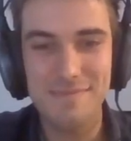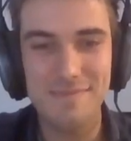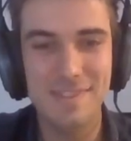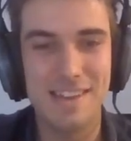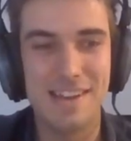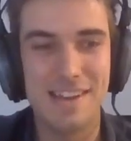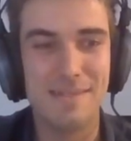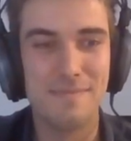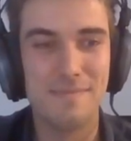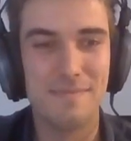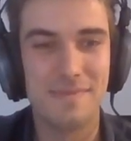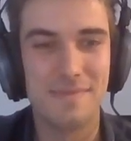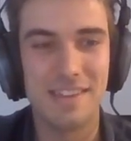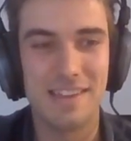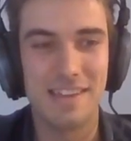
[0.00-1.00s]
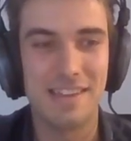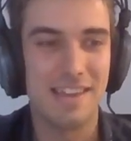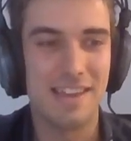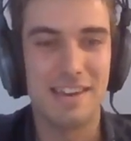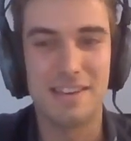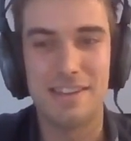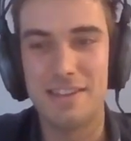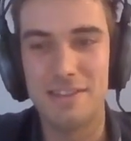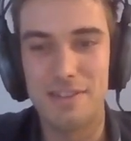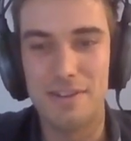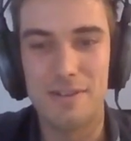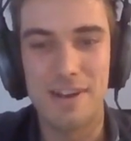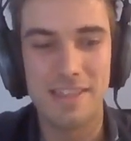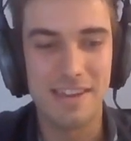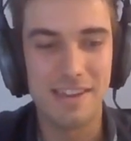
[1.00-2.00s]

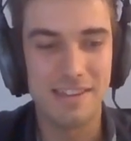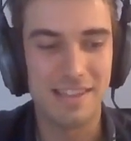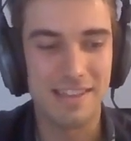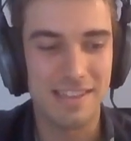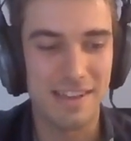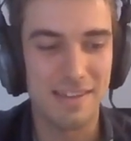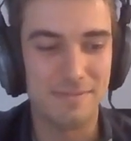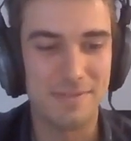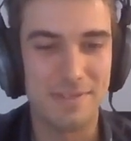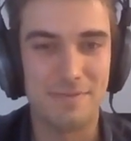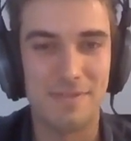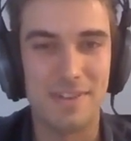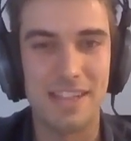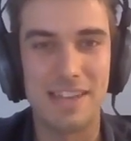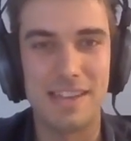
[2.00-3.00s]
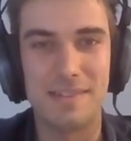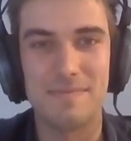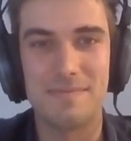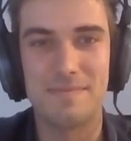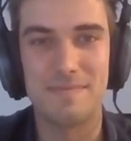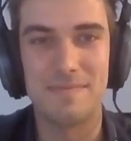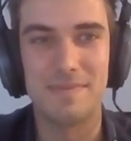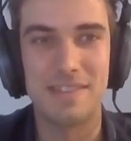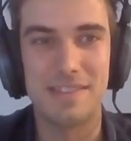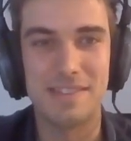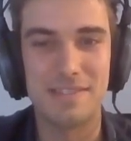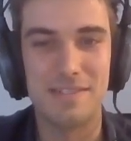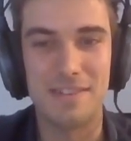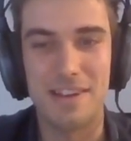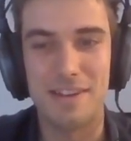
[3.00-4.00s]
I think like that was really, it's
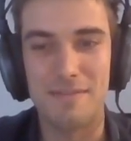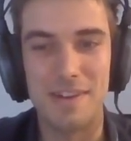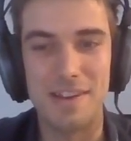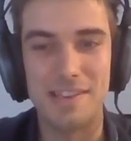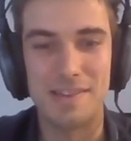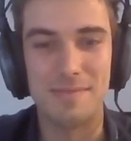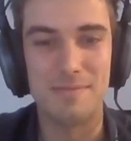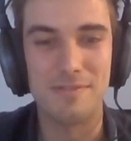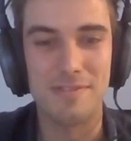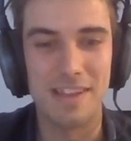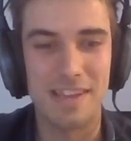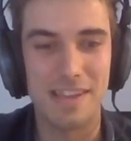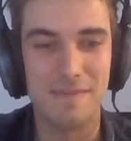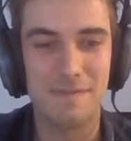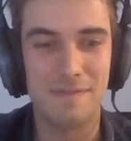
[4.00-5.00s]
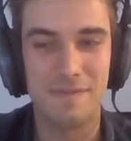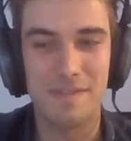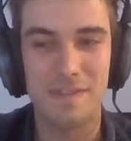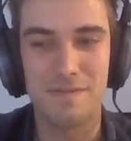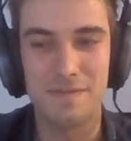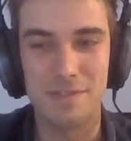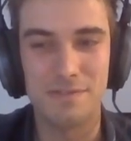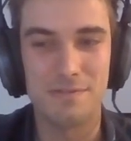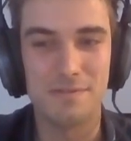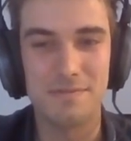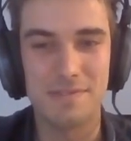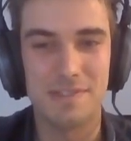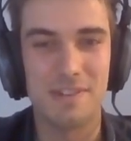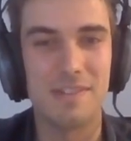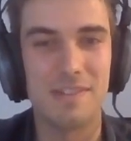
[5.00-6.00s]
not unreasonable. Like if the
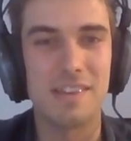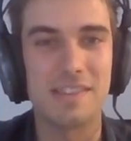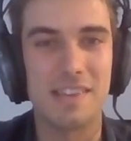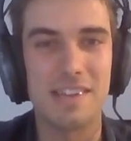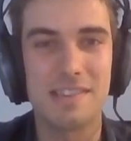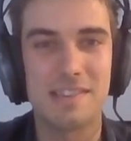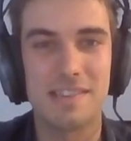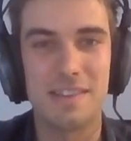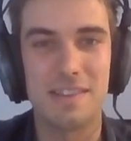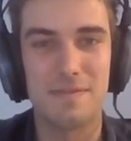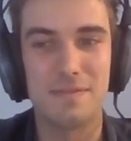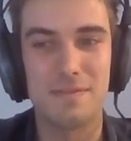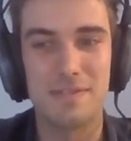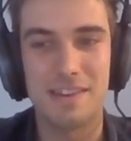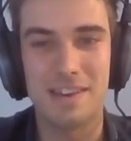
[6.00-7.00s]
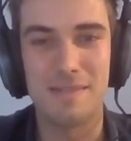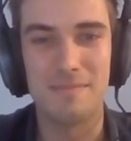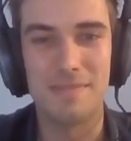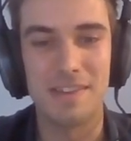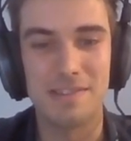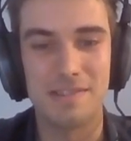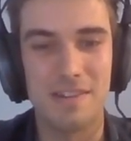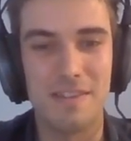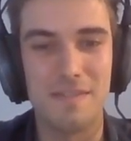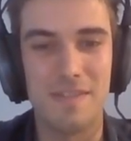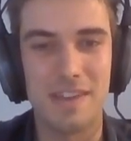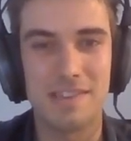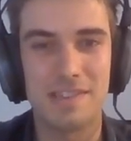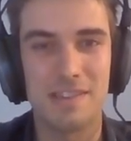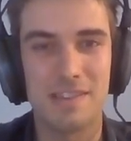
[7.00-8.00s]
tools don't exist, if the company is not
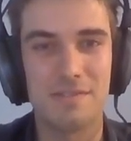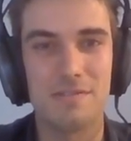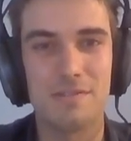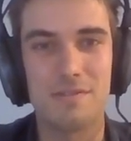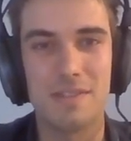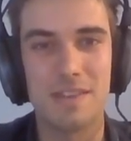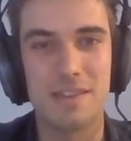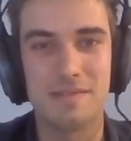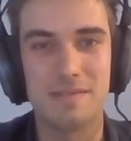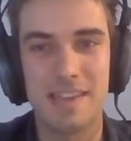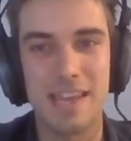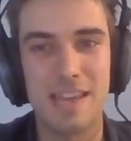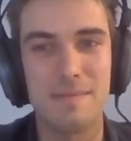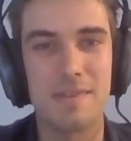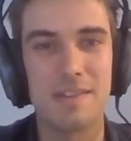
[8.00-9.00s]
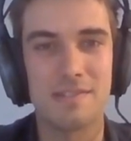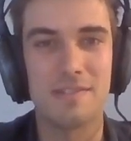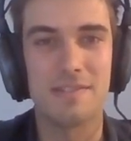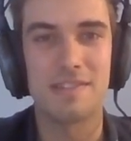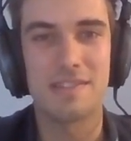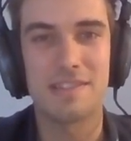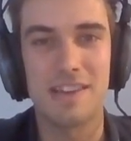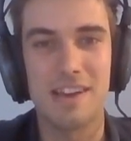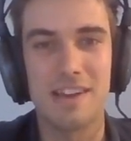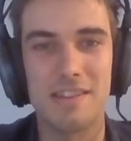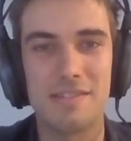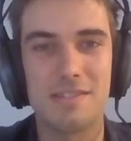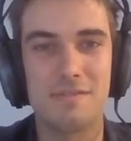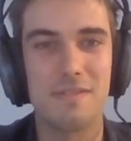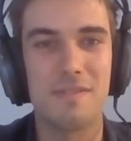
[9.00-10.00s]
investing, or the team has not
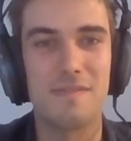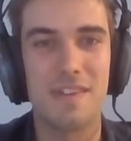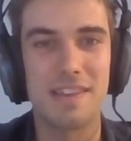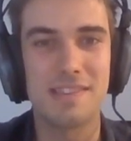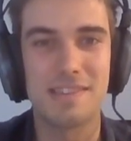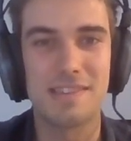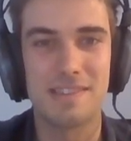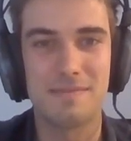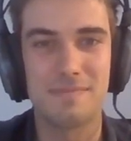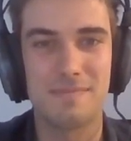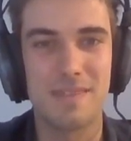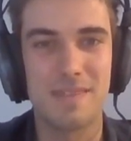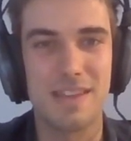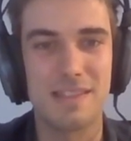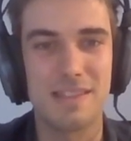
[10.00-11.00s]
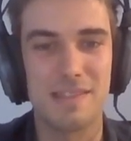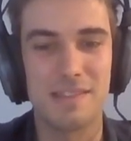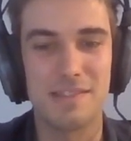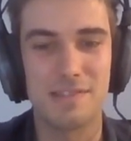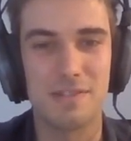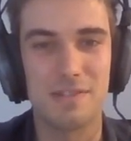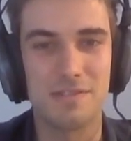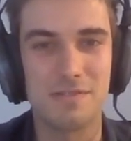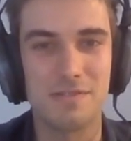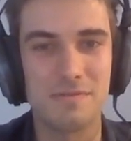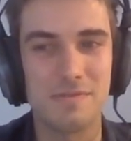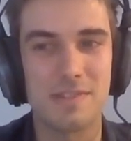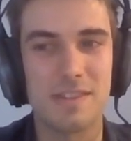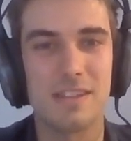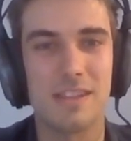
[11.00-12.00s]
decided to invest in the sort of
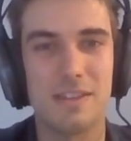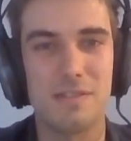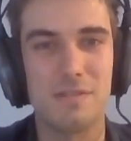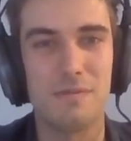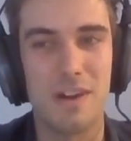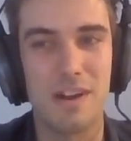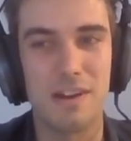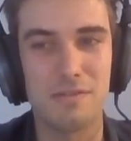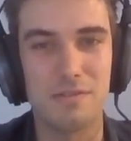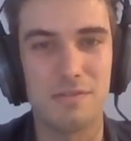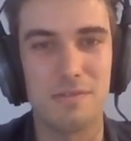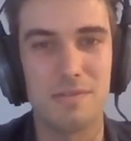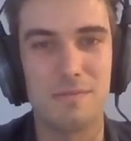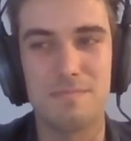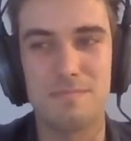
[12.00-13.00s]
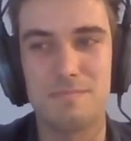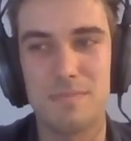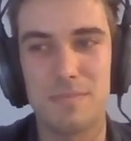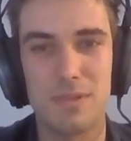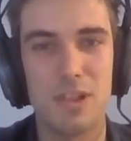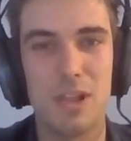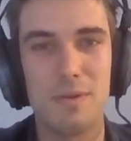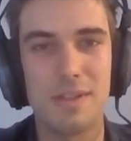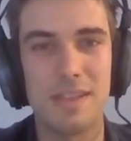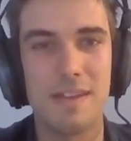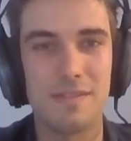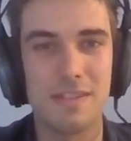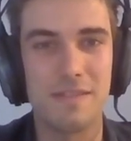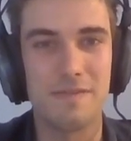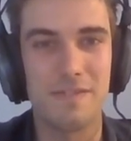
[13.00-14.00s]
tools to let you run good lower
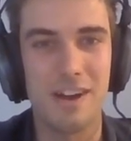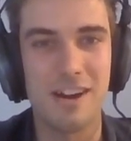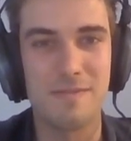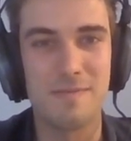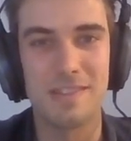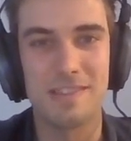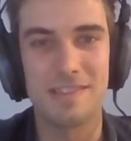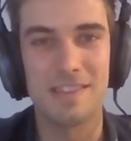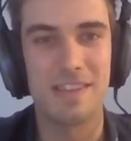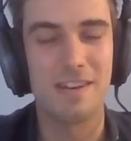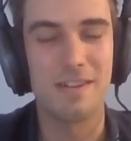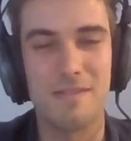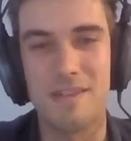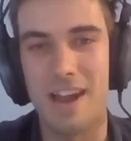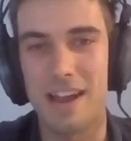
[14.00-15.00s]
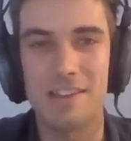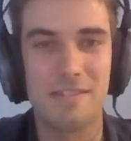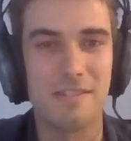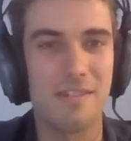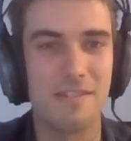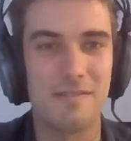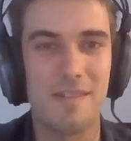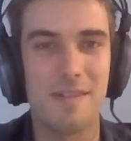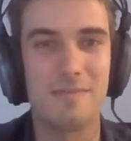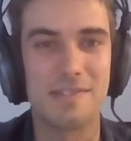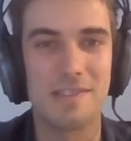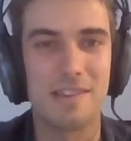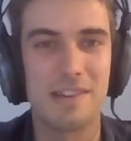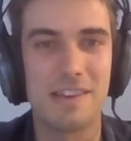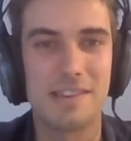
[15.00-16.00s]
level environments that an accurate
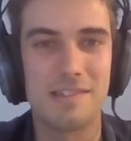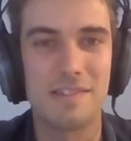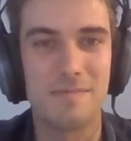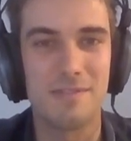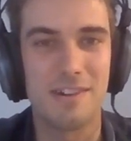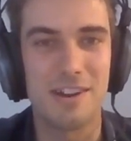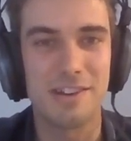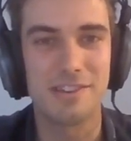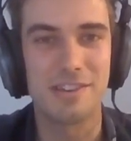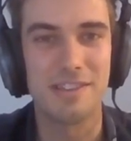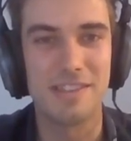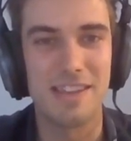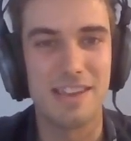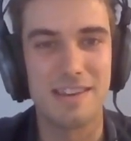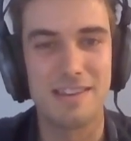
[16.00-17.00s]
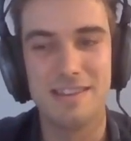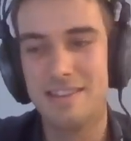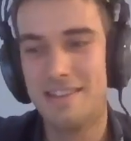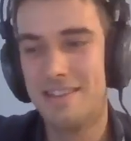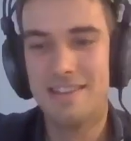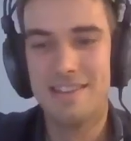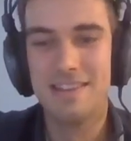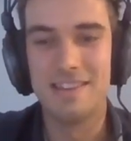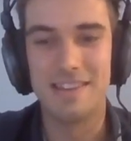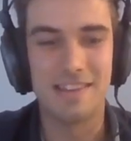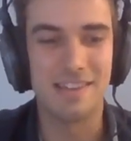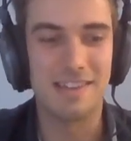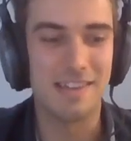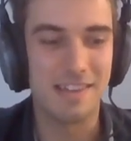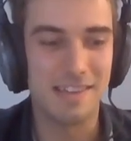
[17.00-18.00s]
representation of production, then
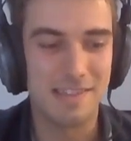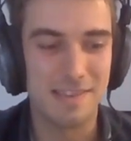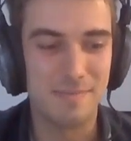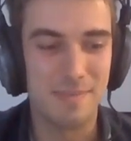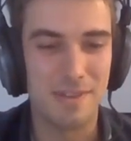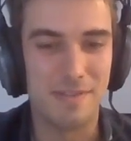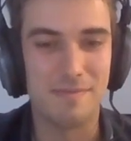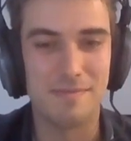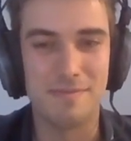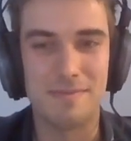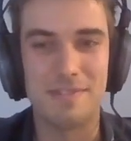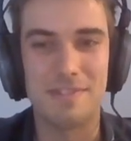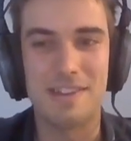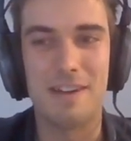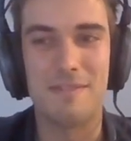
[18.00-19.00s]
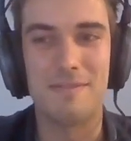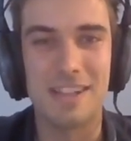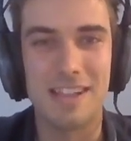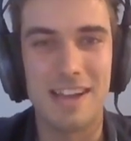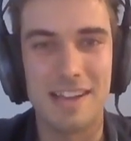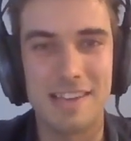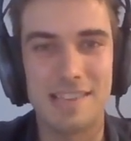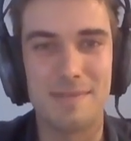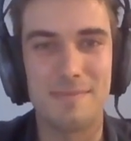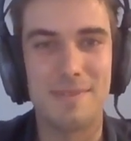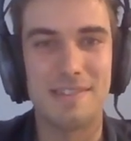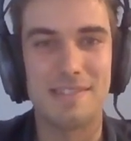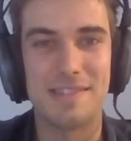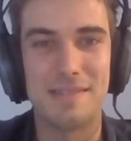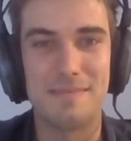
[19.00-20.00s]
it's a bit, you can't really ask
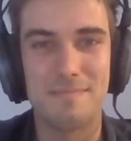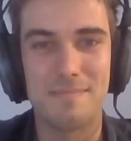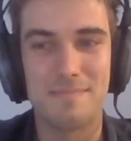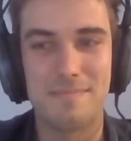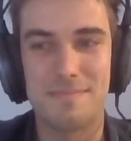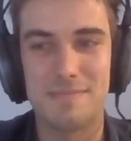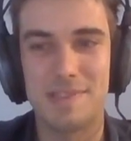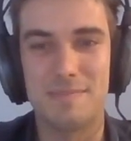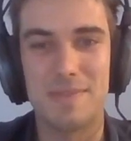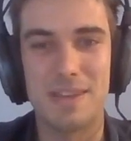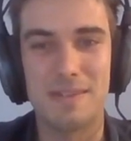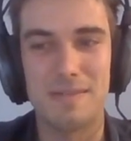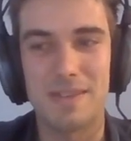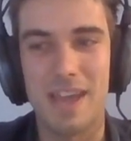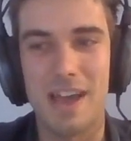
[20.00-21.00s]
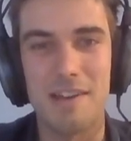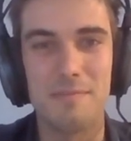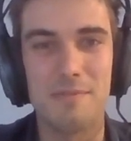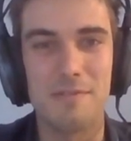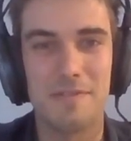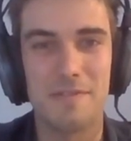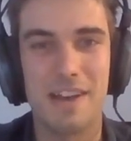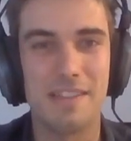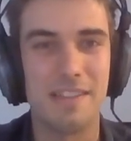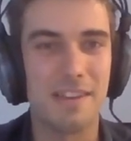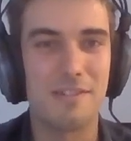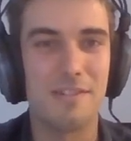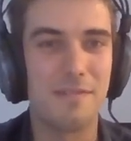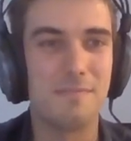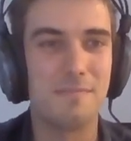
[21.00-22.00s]
someone to be accountable for how their
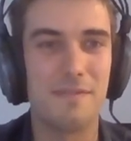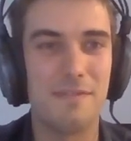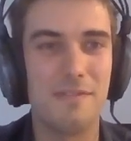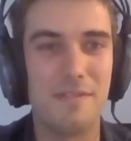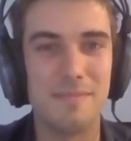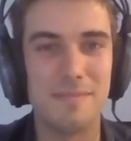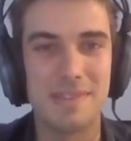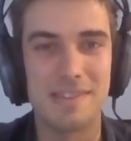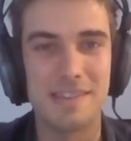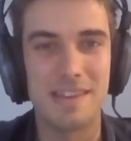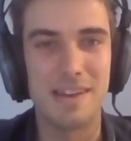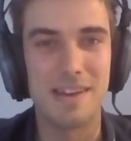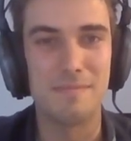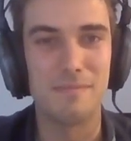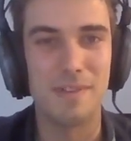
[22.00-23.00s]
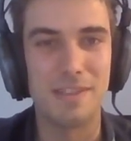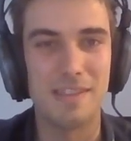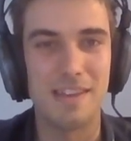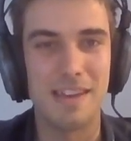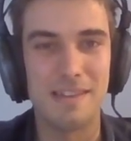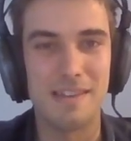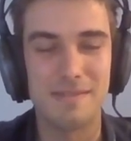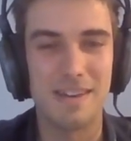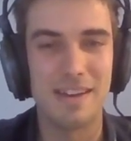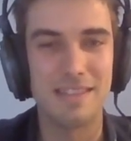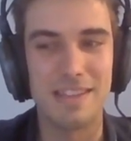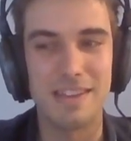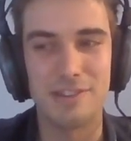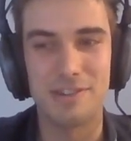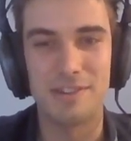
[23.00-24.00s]
code performs when they
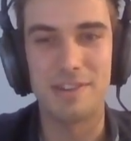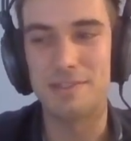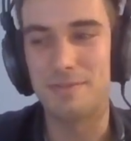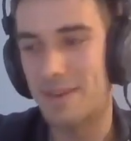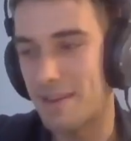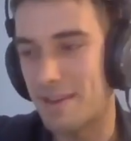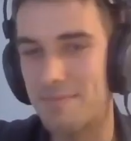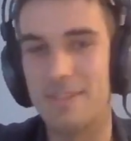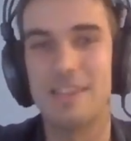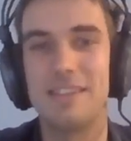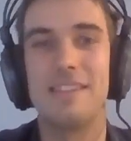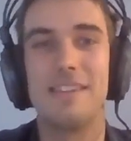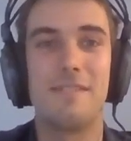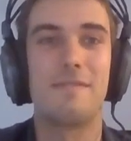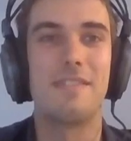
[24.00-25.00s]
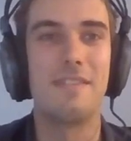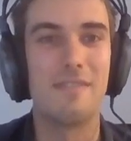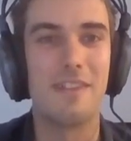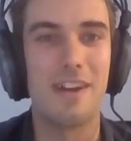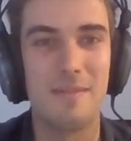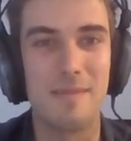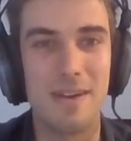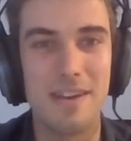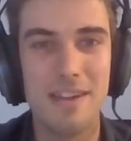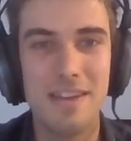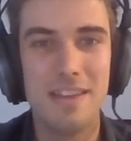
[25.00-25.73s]
unleash it into a completely different environment.